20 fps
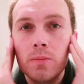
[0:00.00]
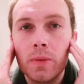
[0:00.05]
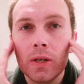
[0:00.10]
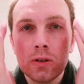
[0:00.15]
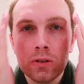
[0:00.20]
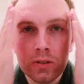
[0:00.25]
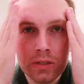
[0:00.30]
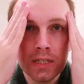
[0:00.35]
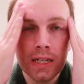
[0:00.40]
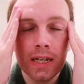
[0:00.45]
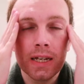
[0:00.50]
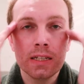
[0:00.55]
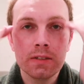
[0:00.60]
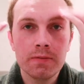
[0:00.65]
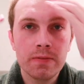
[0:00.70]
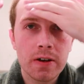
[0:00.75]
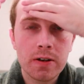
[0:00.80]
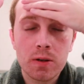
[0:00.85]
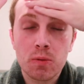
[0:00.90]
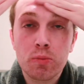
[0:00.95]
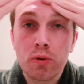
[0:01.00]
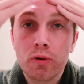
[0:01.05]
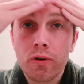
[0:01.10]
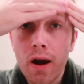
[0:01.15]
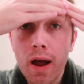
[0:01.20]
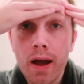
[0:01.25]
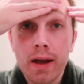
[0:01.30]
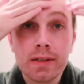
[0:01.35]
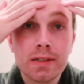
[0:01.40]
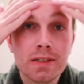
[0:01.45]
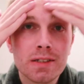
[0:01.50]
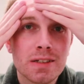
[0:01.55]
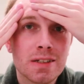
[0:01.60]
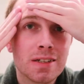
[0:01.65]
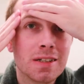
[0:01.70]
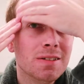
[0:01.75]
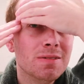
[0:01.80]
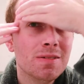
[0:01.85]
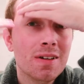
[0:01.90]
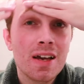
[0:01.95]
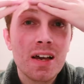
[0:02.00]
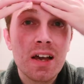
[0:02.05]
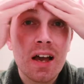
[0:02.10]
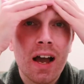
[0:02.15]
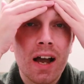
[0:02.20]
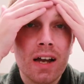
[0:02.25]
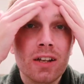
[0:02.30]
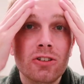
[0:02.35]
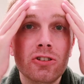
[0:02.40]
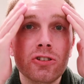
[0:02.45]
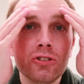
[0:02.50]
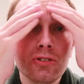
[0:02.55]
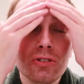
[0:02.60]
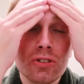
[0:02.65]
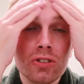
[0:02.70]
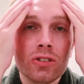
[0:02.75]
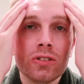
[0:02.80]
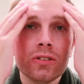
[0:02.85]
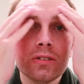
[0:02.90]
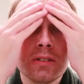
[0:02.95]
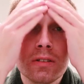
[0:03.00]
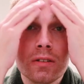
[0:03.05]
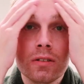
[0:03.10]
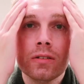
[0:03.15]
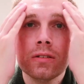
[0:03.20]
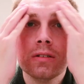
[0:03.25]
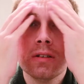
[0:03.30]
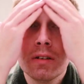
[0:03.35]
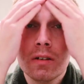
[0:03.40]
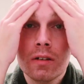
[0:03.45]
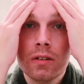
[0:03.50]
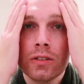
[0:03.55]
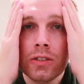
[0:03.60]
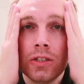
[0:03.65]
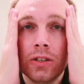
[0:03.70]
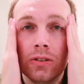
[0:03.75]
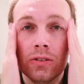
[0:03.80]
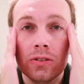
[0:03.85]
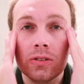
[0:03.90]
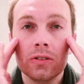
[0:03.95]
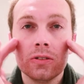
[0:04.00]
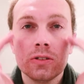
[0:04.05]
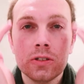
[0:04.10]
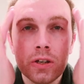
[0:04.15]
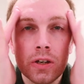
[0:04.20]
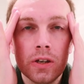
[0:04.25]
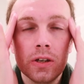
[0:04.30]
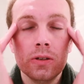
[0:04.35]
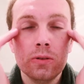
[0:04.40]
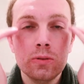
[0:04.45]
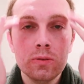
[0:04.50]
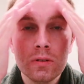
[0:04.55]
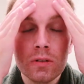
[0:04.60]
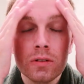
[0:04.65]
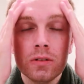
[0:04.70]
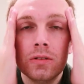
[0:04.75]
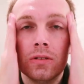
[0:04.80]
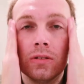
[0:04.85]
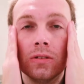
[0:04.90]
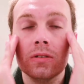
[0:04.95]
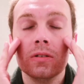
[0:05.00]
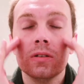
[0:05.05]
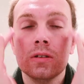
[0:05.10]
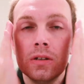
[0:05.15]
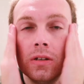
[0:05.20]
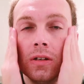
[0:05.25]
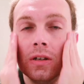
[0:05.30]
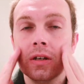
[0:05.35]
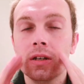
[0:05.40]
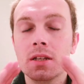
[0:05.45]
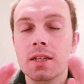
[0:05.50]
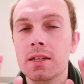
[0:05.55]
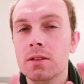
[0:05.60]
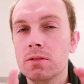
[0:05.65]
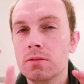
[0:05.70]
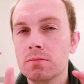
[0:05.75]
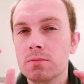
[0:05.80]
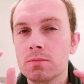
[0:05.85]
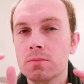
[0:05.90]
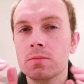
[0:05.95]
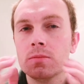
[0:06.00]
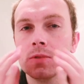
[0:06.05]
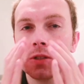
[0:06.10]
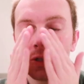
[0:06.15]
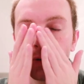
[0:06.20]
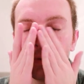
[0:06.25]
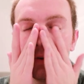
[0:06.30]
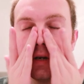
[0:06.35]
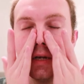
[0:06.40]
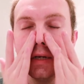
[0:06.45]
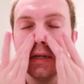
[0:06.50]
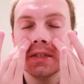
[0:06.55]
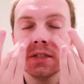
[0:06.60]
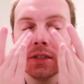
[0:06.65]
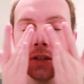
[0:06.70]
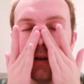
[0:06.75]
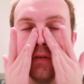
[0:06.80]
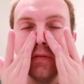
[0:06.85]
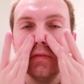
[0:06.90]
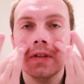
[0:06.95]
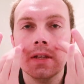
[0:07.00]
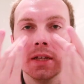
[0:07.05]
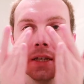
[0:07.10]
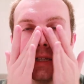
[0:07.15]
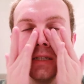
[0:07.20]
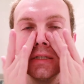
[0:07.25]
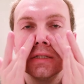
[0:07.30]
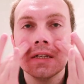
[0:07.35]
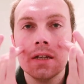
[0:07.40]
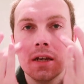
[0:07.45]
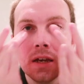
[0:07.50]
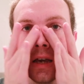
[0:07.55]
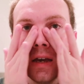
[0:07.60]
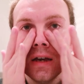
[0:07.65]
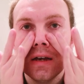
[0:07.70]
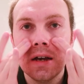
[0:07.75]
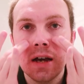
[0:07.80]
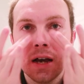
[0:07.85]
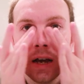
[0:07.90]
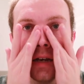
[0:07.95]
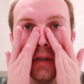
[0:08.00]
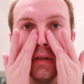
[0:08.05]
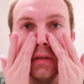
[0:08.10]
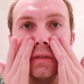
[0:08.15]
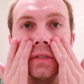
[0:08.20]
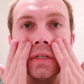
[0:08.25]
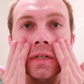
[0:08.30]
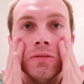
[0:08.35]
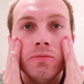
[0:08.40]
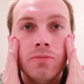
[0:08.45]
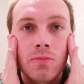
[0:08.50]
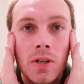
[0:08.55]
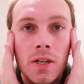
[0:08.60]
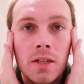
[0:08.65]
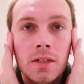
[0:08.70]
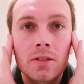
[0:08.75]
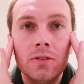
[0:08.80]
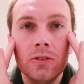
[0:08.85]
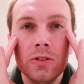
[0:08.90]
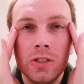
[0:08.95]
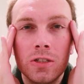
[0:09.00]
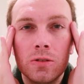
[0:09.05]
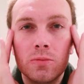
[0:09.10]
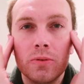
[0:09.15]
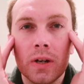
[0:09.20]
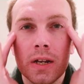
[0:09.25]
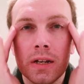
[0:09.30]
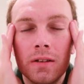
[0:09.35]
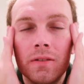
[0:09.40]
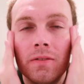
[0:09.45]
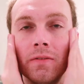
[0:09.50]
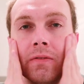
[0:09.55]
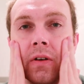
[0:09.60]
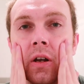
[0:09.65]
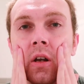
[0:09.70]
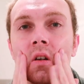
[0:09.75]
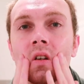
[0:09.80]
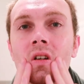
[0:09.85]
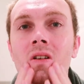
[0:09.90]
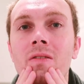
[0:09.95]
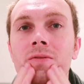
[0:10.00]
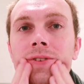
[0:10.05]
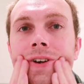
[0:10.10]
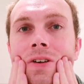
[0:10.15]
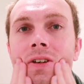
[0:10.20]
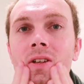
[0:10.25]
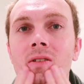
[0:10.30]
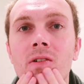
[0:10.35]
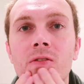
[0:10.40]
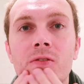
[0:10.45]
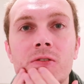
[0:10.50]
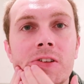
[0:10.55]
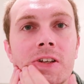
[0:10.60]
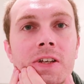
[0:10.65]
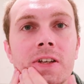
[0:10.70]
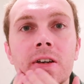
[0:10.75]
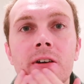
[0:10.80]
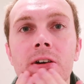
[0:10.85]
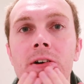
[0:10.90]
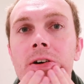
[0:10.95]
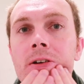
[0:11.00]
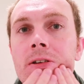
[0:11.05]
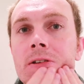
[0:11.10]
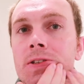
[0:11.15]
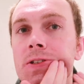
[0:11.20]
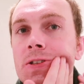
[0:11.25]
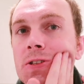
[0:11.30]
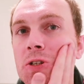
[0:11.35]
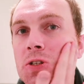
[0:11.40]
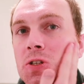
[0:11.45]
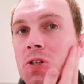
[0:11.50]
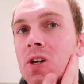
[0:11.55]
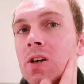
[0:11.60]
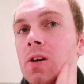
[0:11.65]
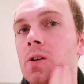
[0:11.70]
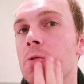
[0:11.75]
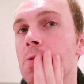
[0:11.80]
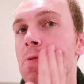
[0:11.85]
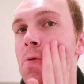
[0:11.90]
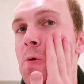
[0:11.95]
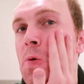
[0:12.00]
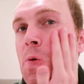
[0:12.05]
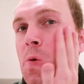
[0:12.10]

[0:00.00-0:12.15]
because it is very pricey, I just use two little squirts of this, and it really does spread very, very lovely onto the skin.